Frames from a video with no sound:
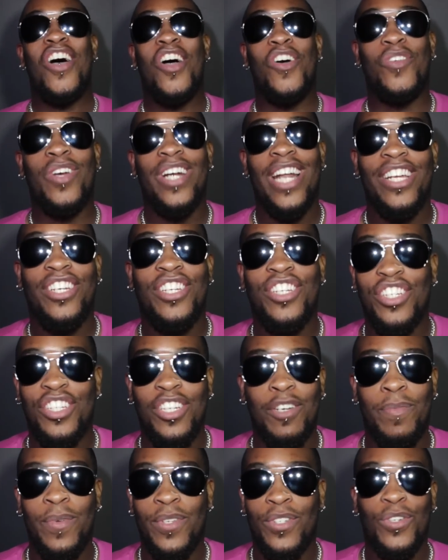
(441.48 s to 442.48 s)
A
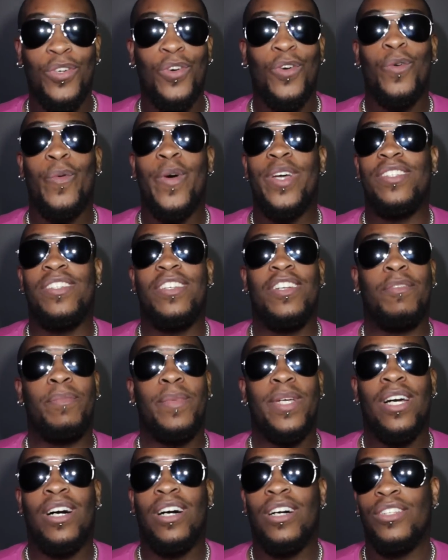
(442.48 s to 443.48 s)
relationship is not always gonna
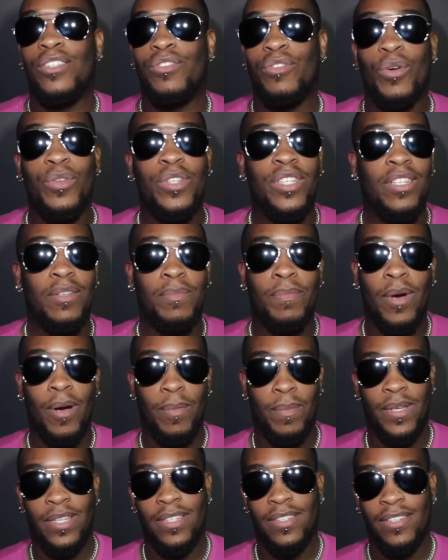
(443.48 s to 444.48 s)
be hugs, roses, and
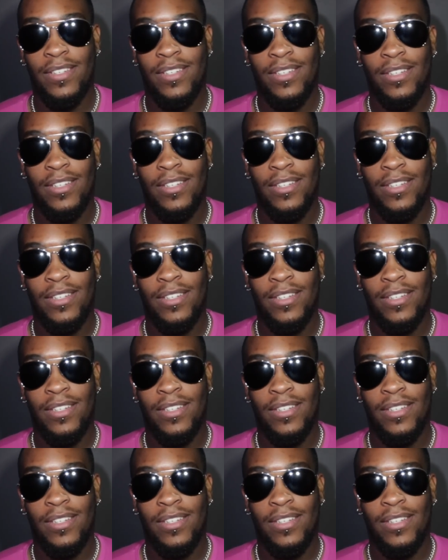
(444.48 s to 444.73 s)
puppies.